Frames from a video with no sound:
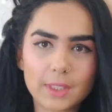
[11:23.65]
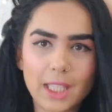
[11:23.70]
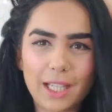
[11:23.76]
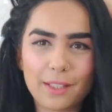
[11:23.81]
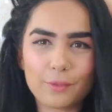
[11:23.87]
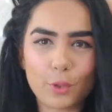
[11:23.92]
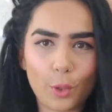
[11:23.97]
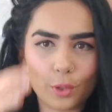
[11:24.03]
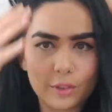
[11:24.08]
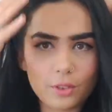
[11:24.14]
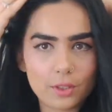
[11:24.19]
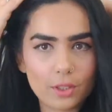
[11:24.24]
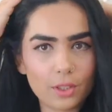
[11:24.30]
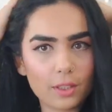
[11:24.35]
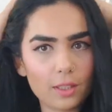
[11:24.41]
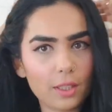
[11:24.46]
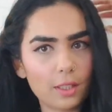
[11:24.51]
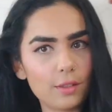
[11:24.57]
I've
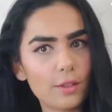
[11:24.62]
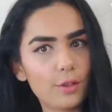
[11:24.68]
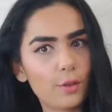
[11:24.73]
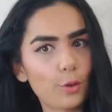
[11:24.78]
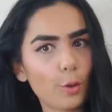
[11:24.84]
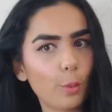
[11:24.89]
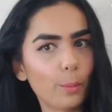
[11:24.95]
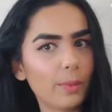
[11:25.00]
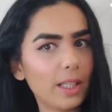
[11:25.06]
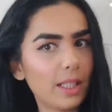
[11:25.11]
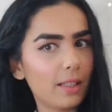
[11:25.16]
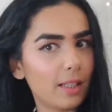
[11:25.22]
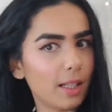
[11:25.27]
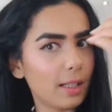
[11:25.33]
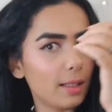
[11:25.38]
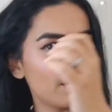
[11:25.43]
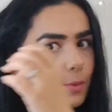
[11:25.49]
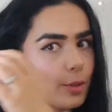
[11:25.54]
gotten it done so many
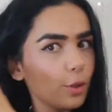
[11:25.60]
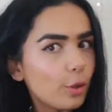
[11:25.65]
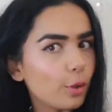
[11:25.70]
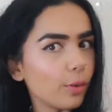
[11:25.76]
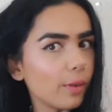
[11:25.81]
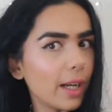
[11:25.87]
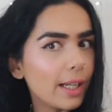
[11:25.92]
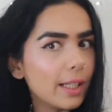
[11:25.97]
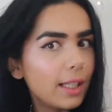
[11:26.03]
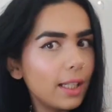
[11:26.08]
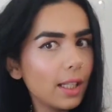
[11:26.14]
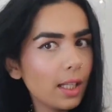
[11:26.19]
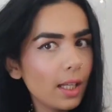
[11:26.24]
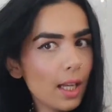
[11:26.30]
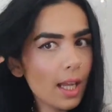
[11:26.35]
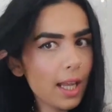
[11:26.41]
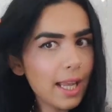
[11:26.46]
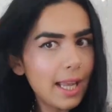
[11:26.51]
times already.
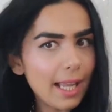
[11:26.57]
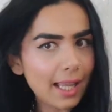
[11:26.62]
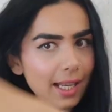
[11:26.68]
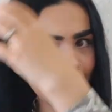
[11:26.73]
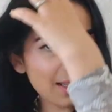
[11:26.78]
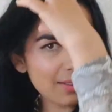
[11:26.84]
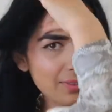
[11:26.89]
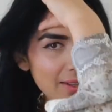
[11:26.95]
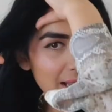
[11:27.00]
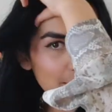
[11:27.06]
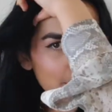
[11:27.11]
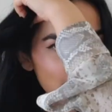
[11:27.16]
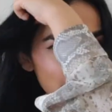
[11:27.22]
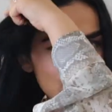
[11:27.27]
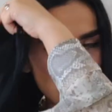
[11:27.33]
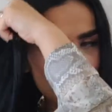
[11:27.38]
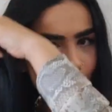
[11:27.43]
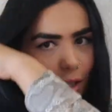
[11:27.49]
And I've had
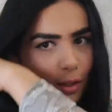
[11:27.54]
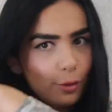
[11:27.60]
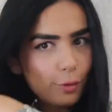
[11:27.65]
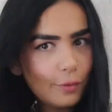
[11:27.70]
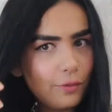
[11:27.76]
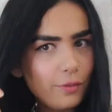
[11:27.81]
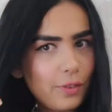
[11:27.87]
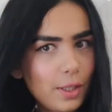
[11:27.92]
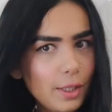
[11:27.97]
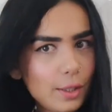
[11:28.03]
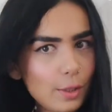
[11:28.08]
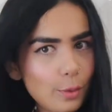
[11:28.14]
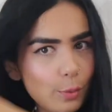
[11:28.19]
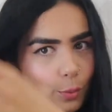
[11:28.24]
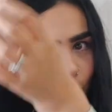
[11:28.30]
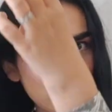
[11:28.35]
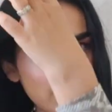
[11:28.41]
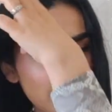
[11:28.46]
my share of
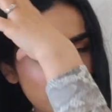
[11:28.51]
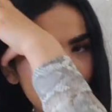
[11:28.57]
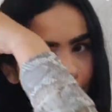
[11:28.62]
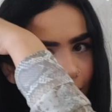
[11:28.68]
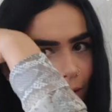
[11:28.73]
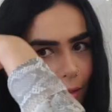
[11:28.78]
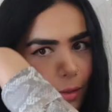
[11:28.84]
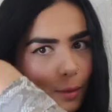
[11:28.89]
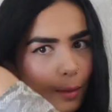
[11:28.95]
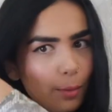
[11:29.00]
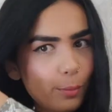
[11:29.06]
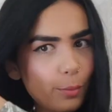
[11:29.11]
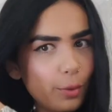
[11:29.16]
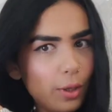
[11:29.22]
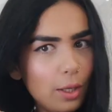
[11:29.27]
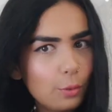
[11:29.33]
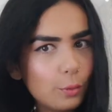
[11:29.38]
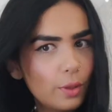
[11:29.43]
fun with
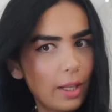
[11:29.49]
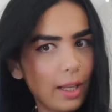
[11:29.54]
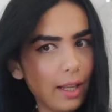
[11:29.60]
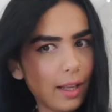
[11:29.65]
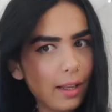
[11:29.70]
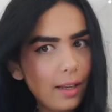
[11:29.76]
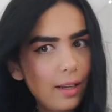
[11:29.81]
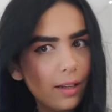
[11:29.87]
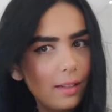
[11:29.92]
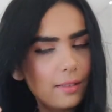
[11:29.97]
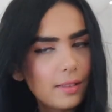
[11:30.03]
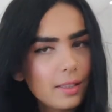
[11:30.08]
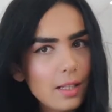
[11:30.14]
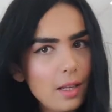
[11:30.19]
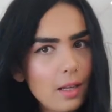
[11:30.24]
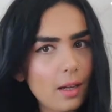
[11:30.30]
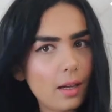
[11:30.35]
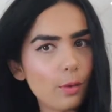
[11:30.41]
brown hair,
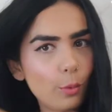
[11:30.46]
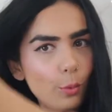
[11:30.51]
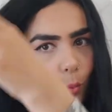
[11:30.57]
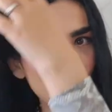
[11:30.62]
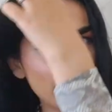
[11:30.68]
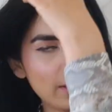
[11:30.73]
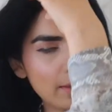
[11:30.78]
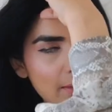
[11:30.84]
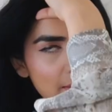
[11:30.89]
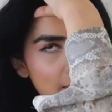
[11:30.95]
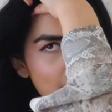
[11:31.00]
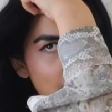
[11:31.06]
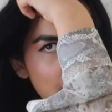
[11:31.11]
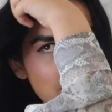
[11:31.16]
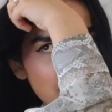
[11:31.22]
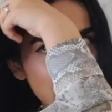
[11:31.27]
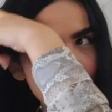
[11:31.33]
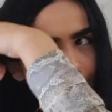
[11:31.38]
with
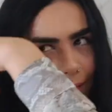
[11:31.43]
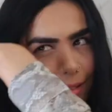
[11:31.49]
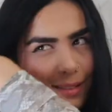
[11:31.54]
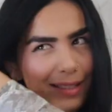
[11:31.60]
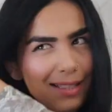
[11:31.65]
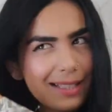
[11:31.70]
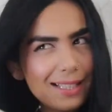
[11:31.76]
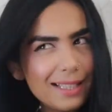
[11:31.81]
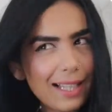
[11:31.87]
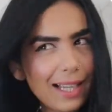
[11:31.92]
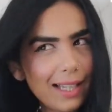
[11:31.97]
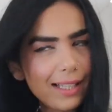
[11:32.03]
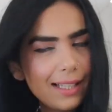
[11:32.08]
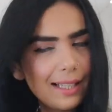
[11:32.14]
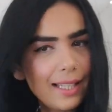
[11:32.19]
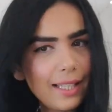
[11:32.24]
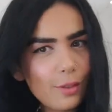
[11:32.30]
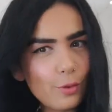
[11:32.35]

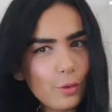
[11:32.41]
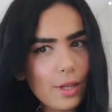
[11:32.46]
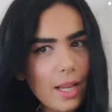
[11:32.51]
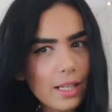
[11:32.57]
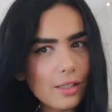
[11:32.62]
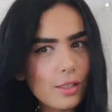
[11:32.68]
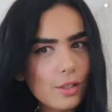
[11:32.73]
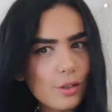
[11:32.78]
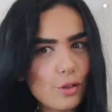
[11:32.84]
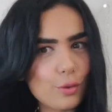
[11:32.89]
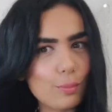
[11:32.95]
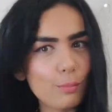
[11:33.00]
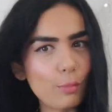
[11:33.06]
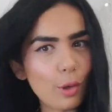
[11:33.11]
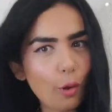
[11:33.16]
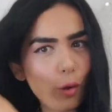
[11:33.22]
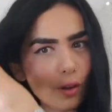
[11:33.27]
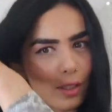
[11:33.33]
slightly reddish,
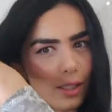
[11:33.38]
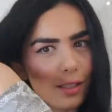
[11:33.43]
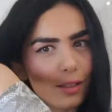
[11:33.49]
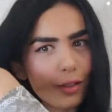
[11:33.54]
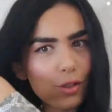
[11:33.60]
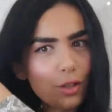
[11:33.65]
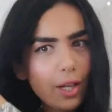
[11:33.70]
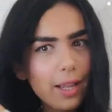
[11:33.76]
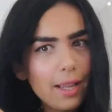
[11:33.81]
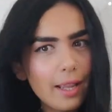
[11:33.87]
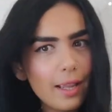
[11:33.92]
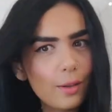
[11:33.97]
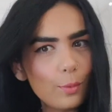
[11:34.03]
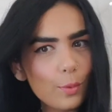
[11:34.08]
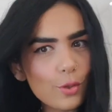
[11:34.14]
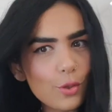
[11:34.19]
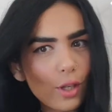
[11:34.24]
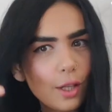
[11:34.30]
blondish
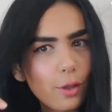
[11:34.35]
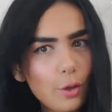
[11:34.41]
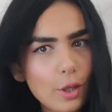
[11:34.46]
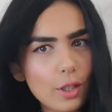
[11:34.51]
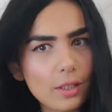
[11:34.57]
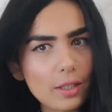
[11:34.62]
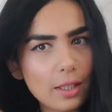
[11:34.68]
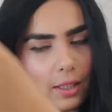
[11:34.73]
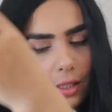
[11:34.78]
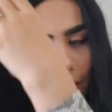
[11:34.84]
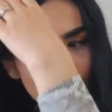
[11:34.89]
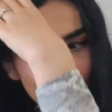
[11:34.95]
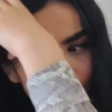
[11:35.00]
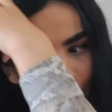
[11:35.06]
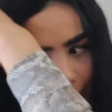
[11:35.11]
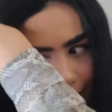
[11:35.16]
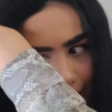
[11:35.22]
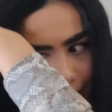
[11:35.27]
hair, which I got done in the
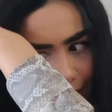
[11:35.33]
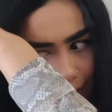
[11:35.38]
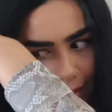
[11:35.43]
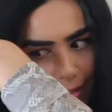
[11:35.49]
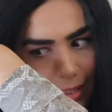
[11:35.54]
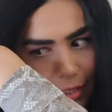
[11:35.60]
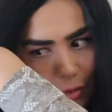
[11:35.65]
past.